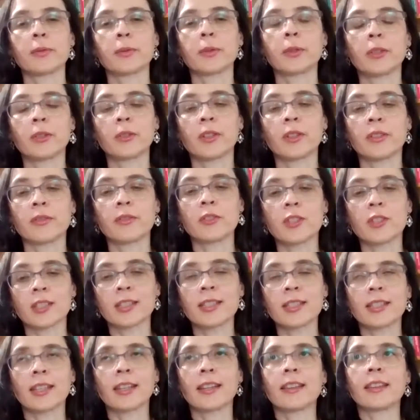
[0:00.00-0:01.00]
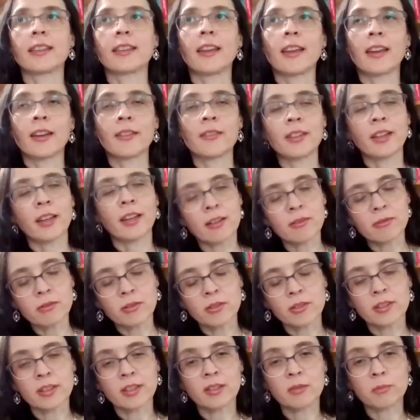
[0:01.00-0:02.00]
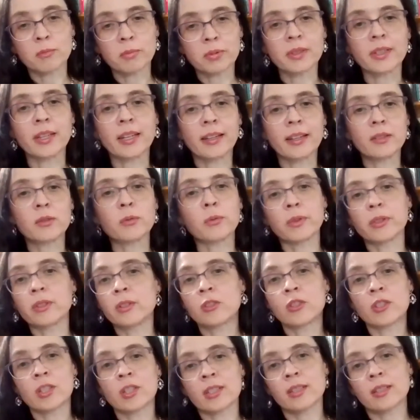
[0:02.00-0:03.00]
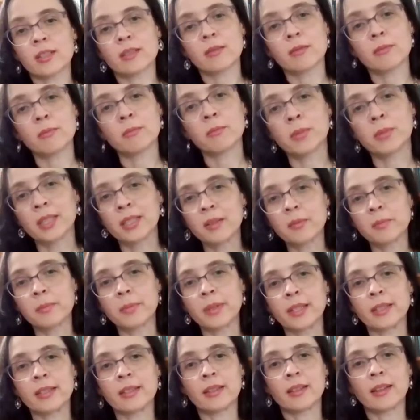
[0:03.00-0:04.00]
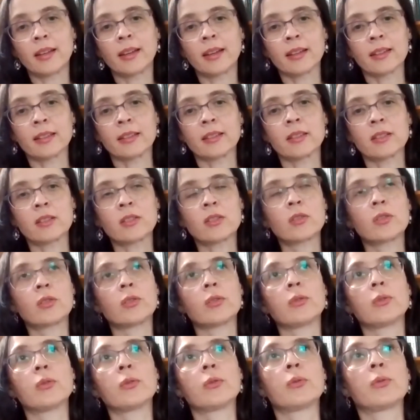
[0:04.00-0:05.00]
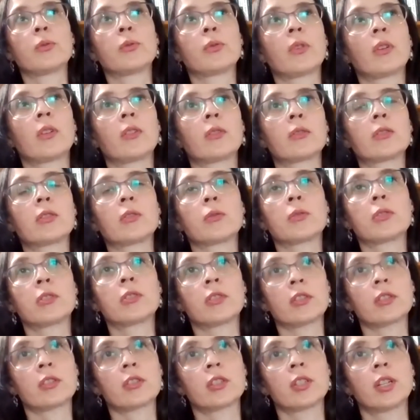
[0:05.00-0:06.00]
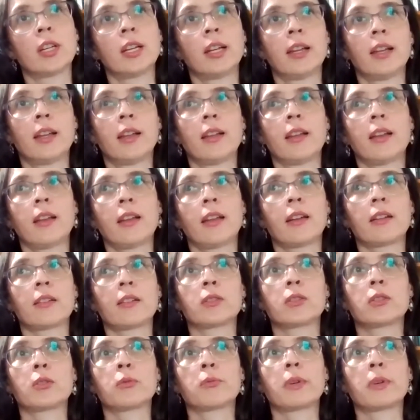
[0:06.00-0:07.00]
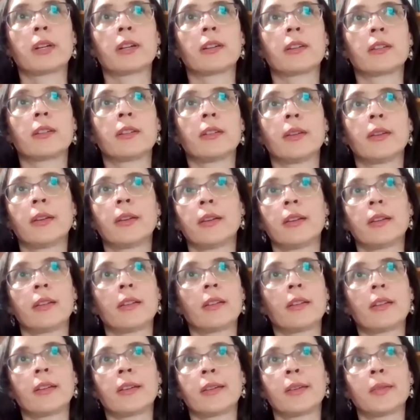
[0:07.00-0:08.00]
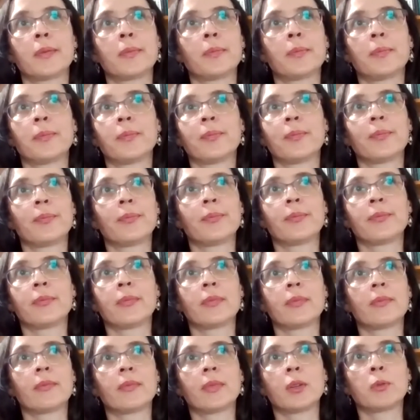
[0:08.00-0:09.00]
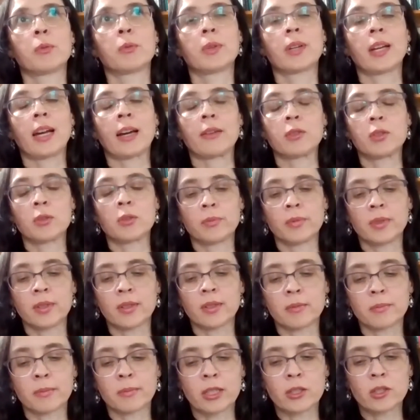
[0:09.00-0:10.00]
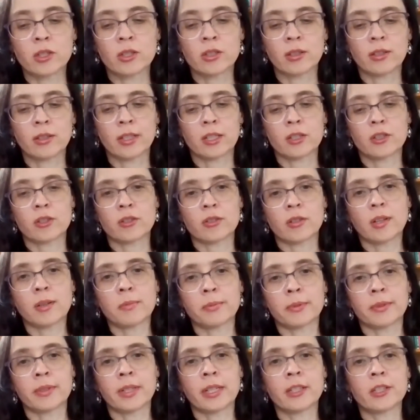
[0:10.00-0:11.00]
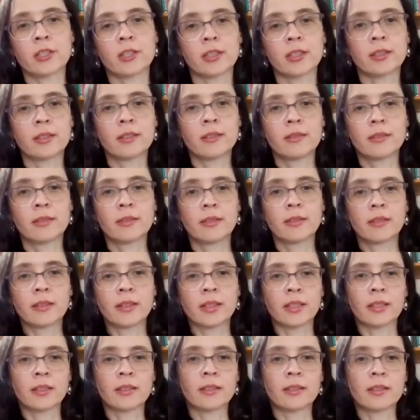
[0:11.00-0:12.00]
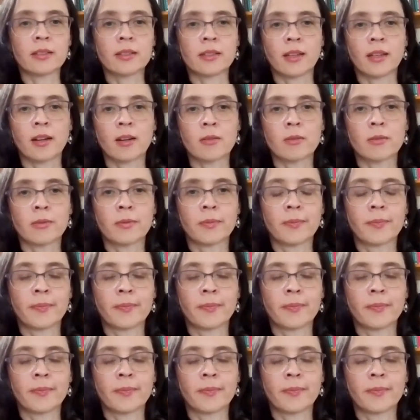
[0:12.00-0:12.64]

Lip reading: What you have just said, they have enough on their plate with just Money Pit, and to also search elsewhere. Um, it would have to be a much larger operation than it is now.